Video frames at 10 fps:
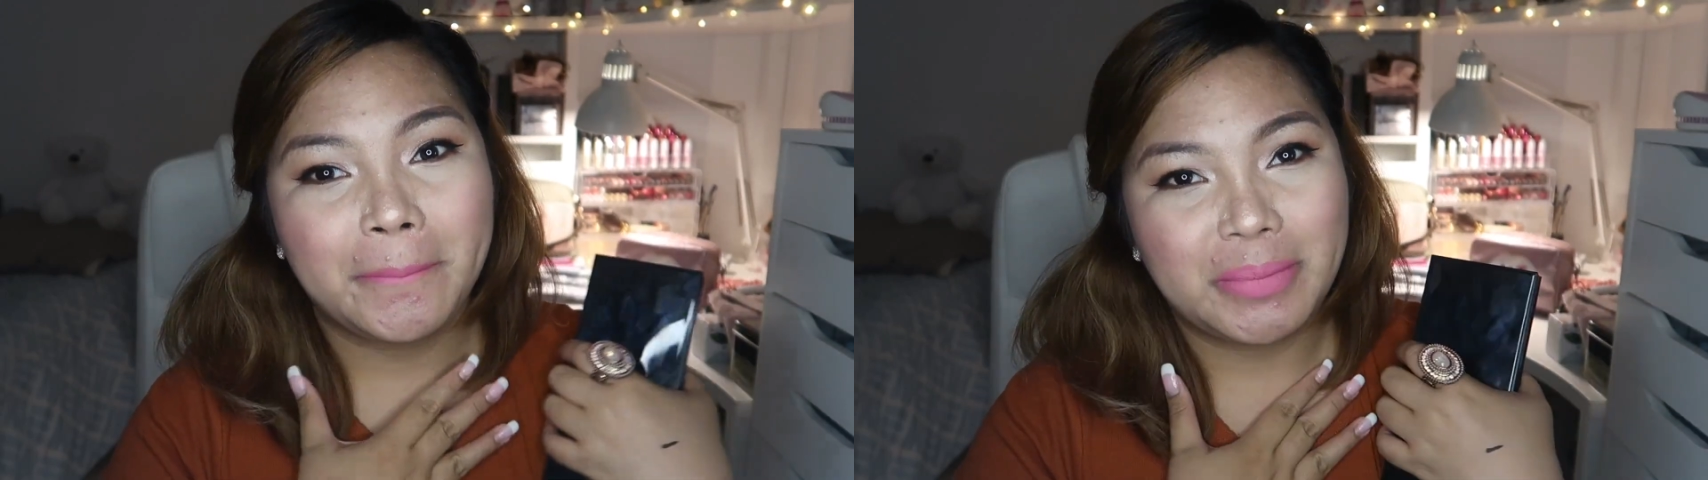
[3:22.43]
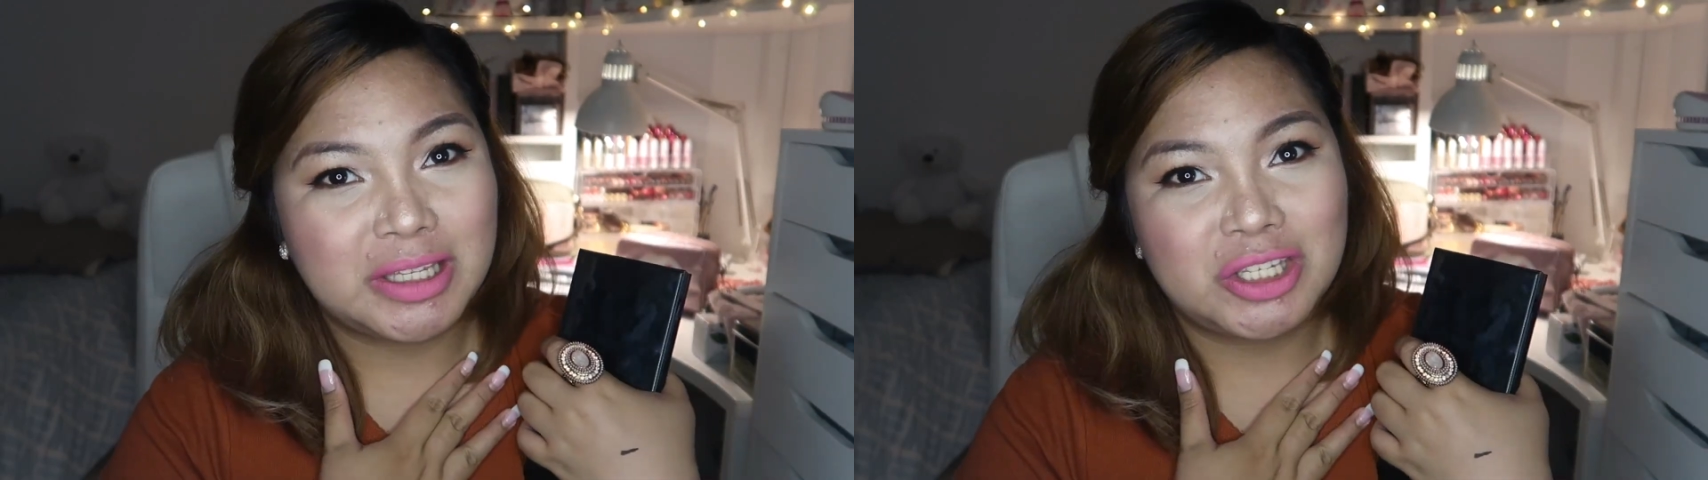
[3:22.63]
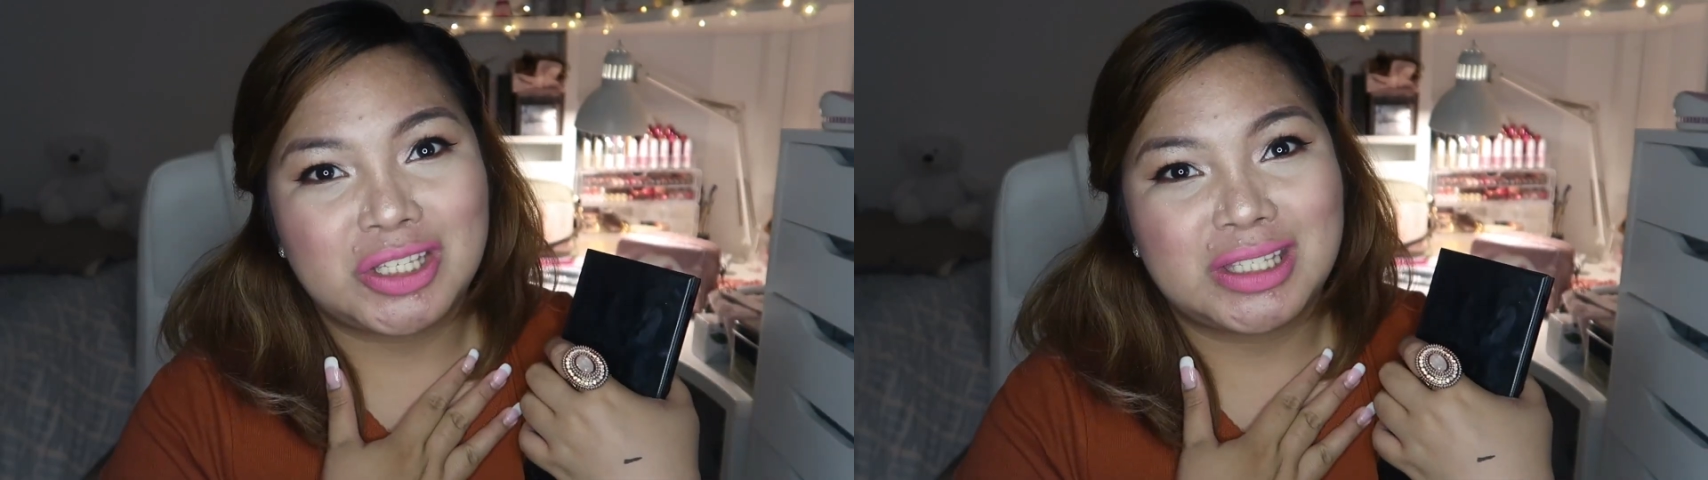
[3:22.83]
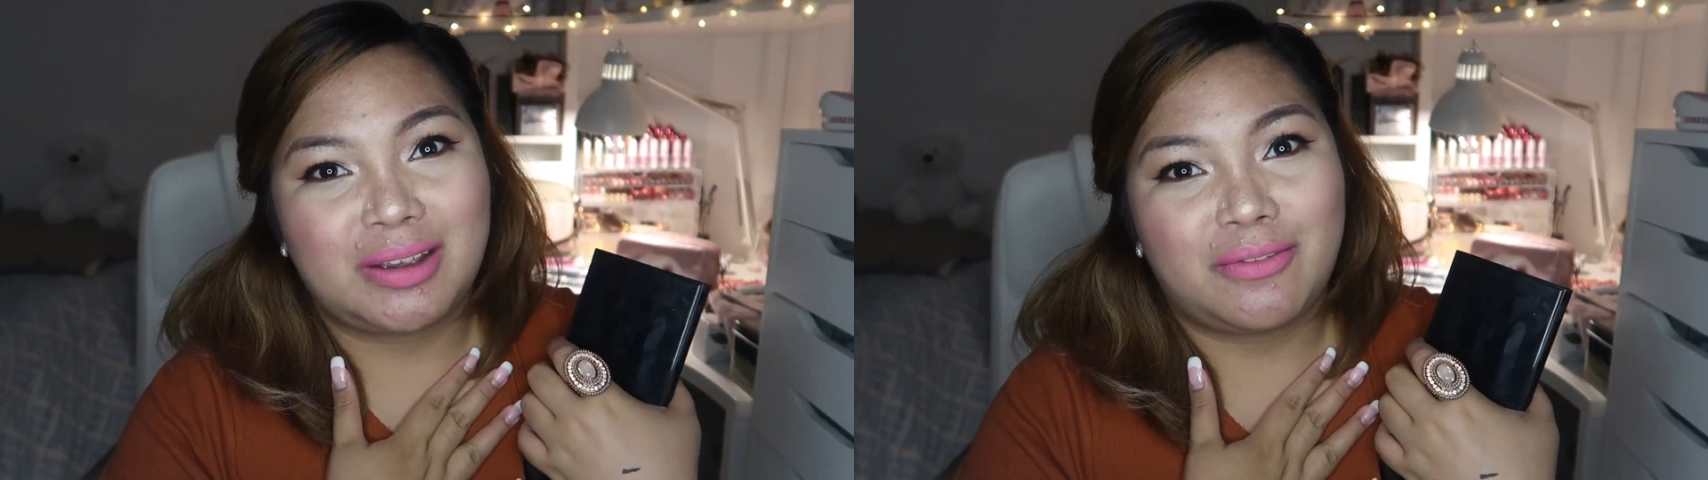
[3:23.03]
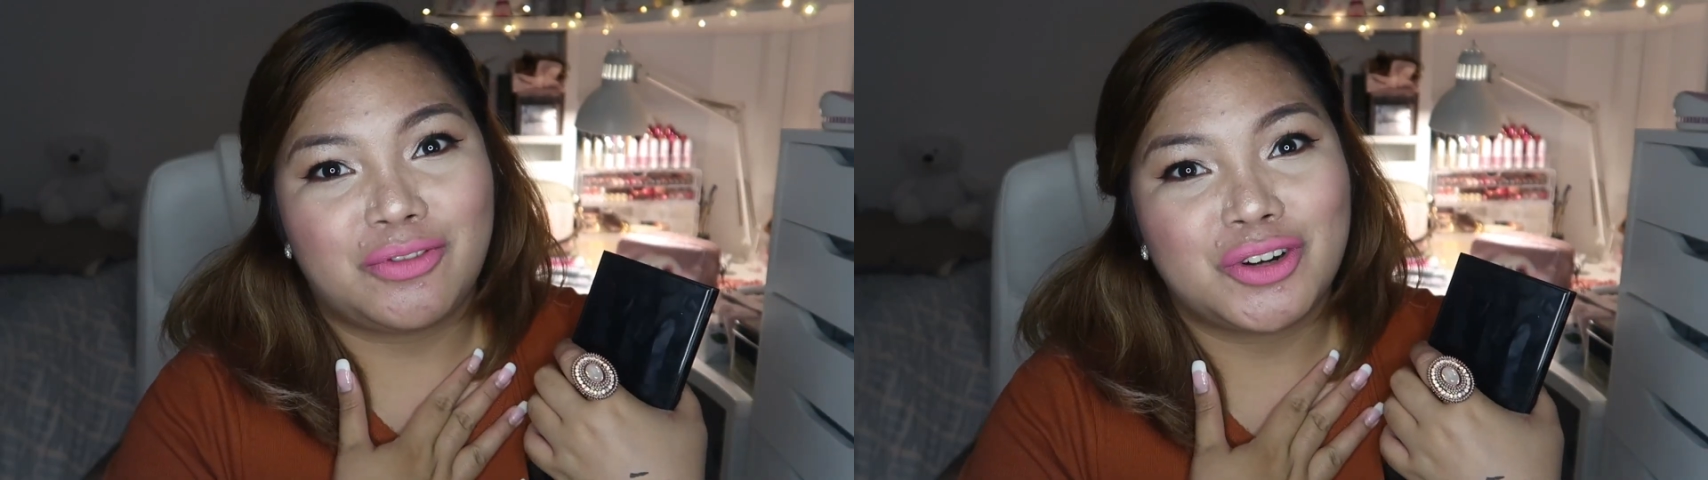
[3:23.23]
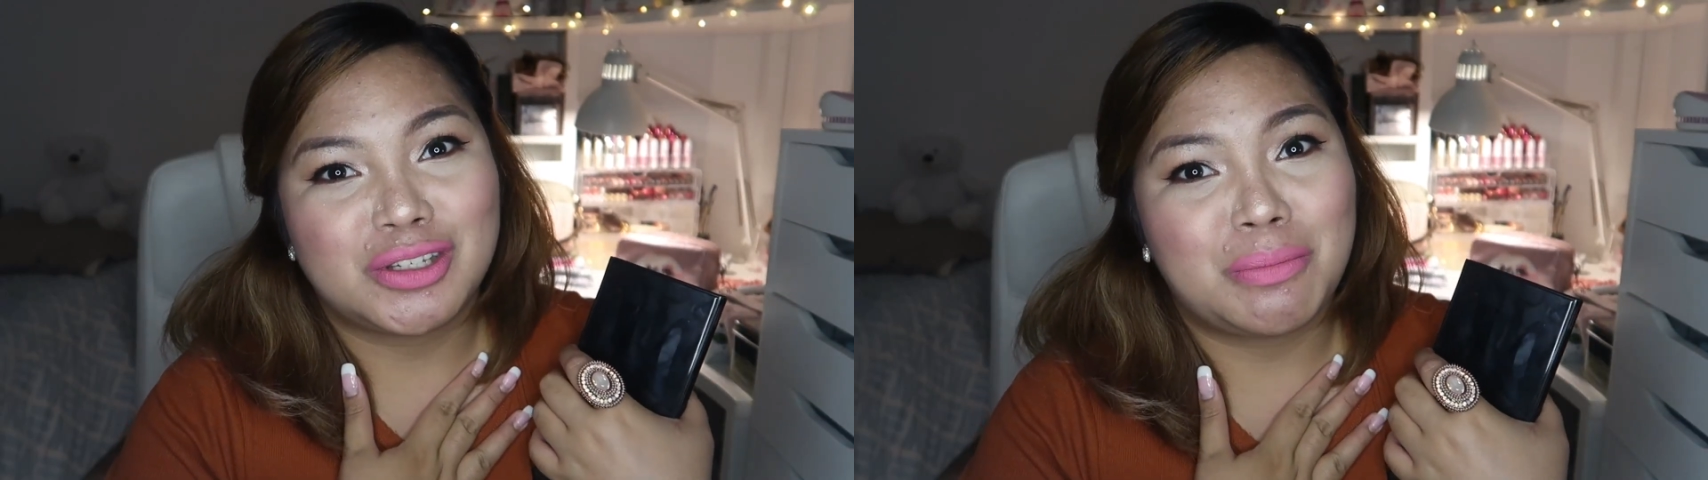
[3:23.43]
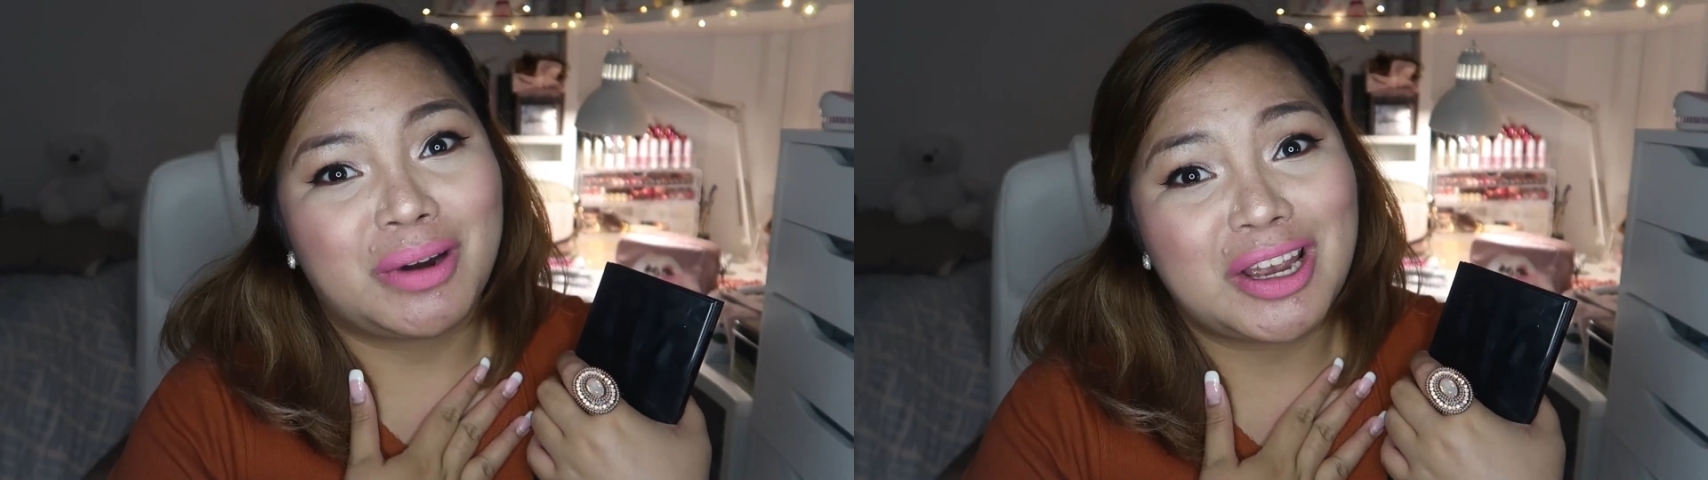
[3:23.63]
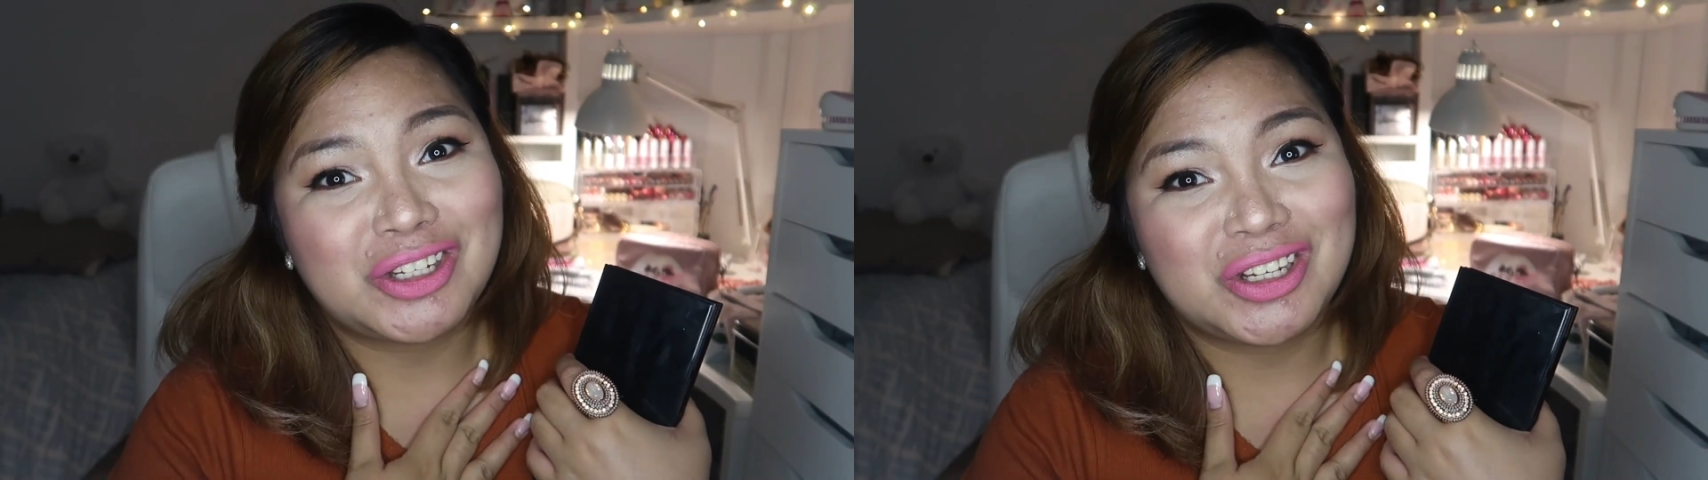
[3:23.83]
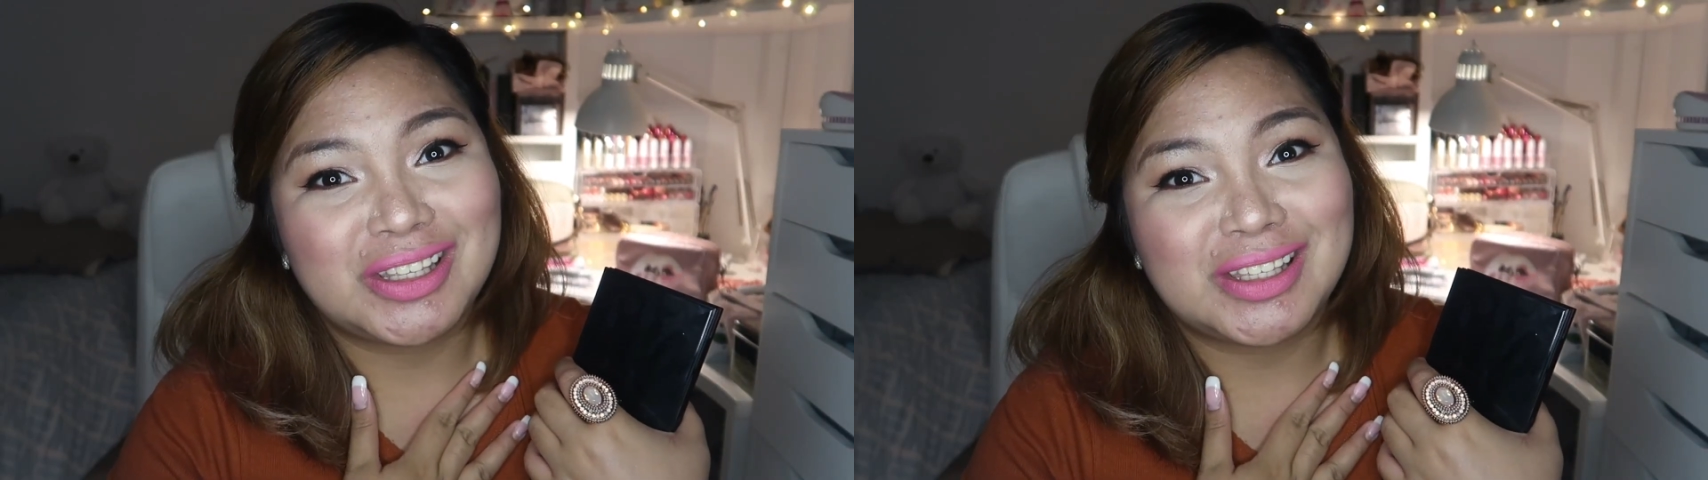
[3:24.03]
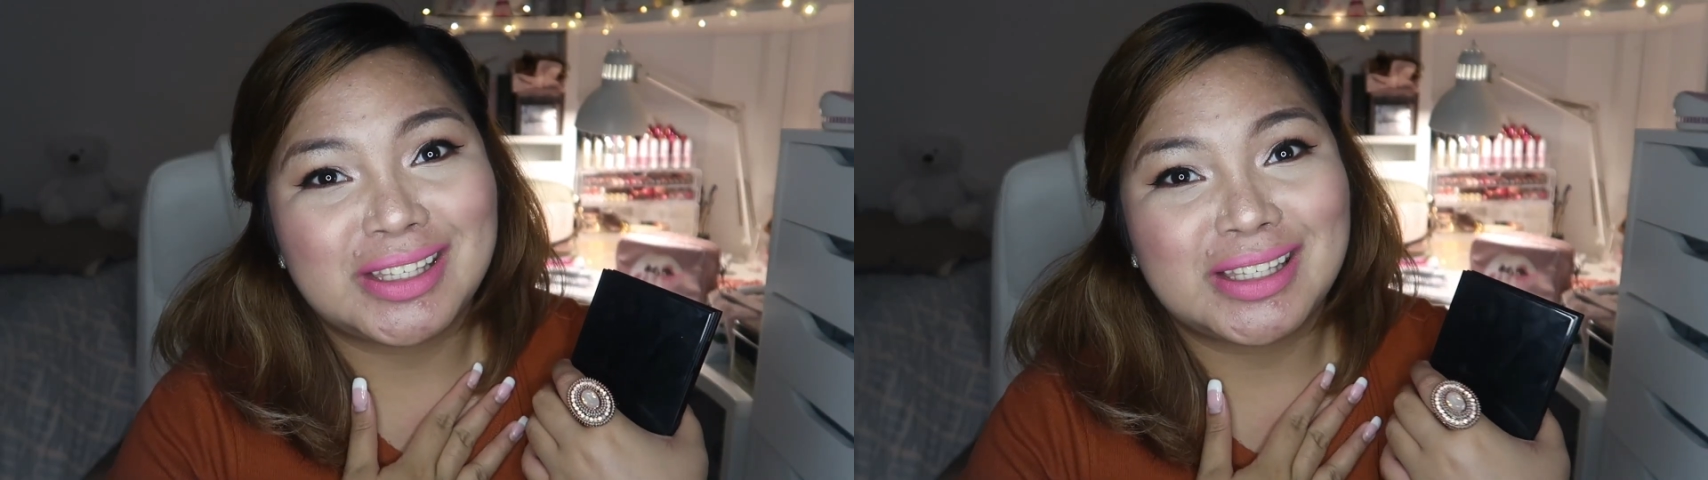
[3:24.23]
But just first
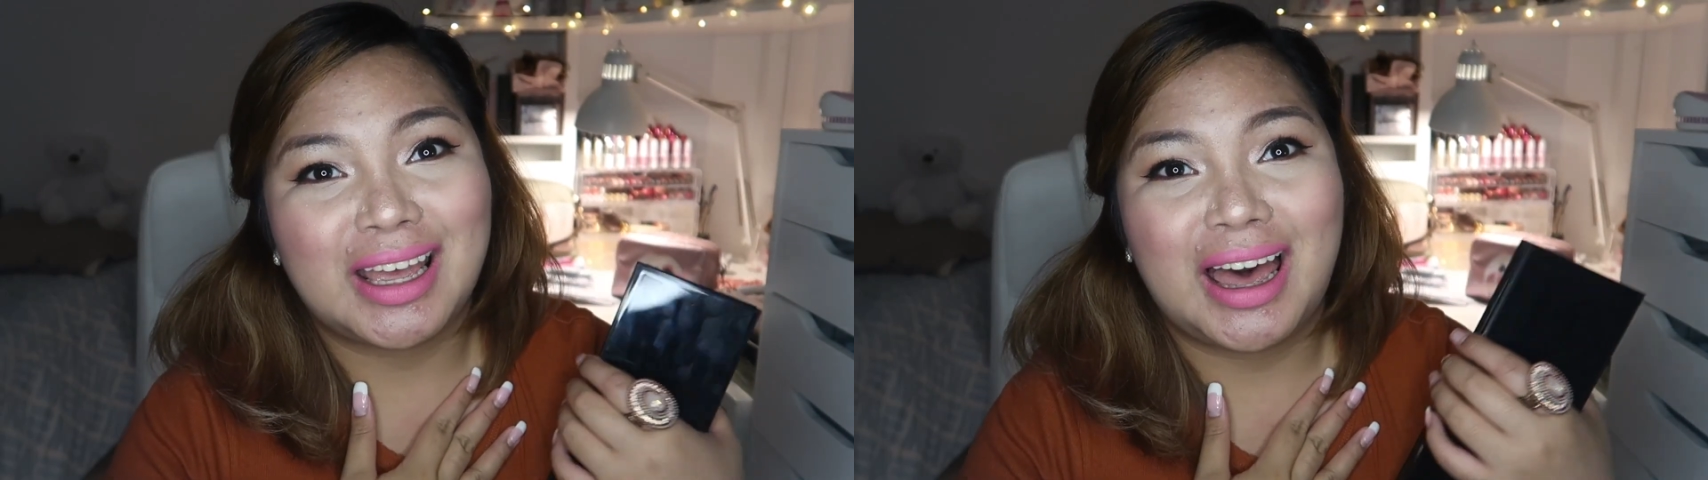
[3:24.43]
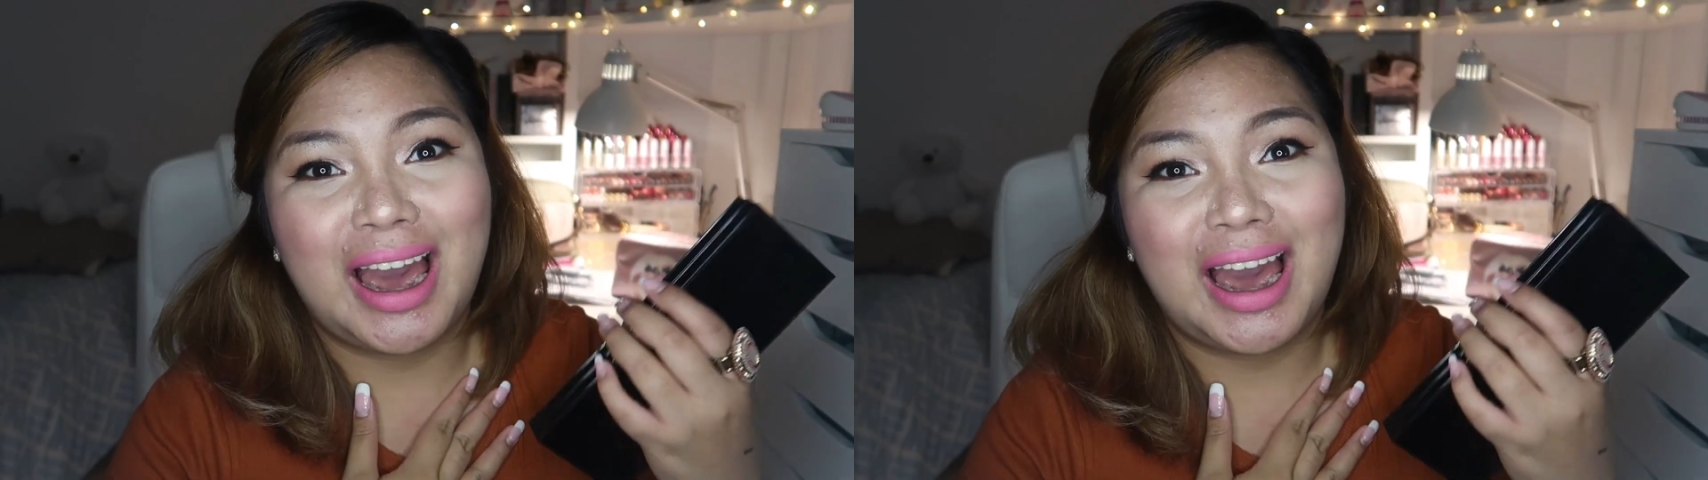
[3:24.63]
impressions,